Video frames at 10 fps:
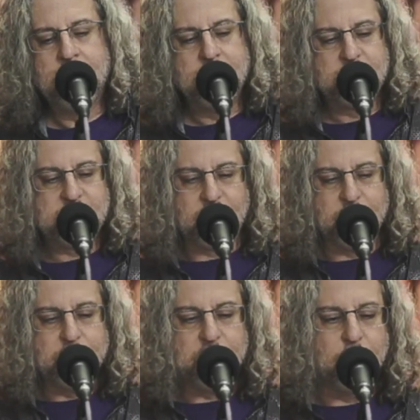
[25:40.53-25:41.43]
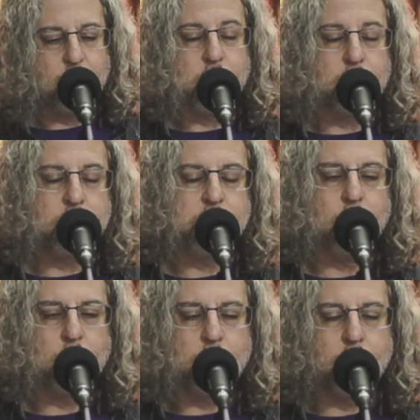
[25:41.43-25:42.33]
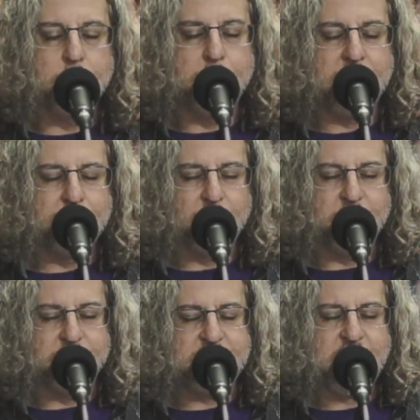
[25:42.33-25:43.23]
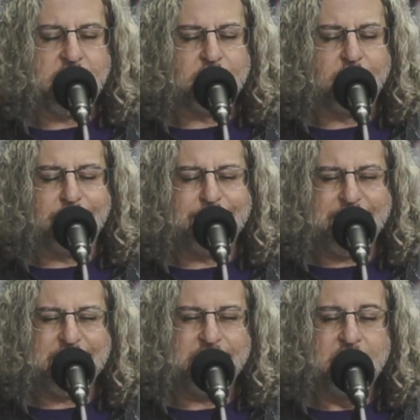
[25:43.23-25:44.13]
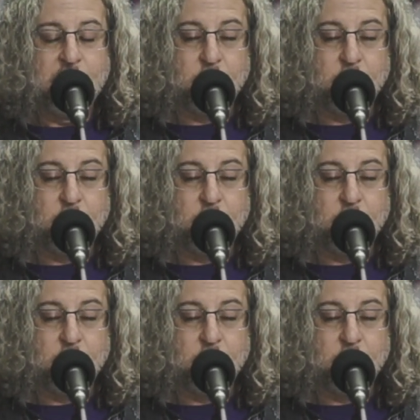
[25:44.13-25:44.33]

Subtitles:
Some local yokel member of the NRA,